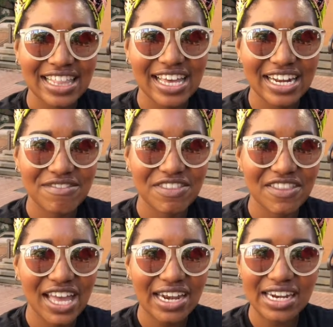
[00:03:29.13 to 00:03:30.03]
That even
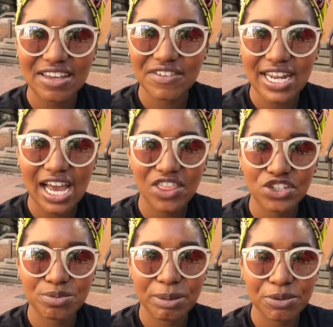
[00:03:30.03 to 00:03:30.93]
then and even now,
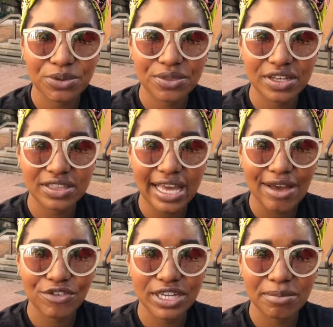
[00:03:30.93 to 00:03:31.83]
there's people who think the
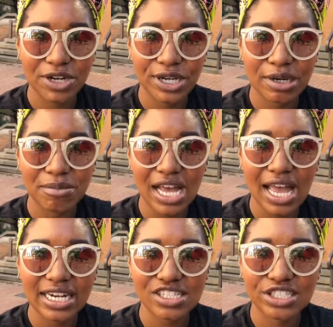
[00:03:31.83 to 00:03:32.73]
African American
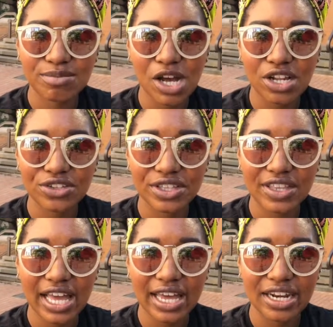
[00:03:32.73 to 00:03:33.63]
mind is smaller than
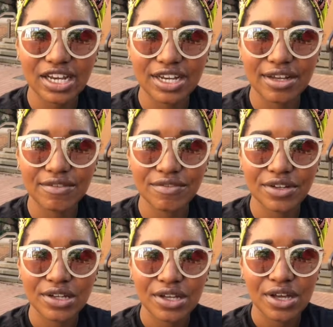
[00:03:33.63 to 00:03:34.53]
that of
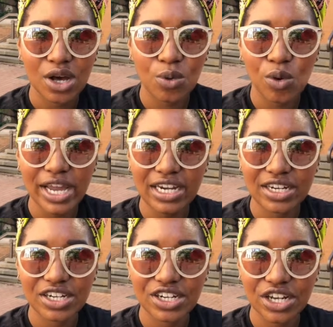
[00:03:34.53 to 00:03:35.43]
a white
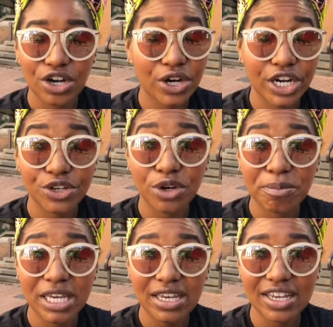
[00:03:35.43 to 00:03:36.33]
or a
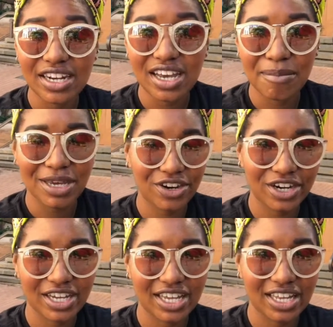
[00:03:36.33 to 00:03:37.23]
European
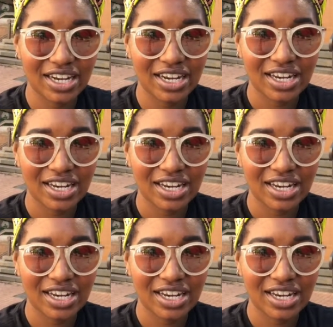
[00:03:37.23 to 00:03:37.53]
American.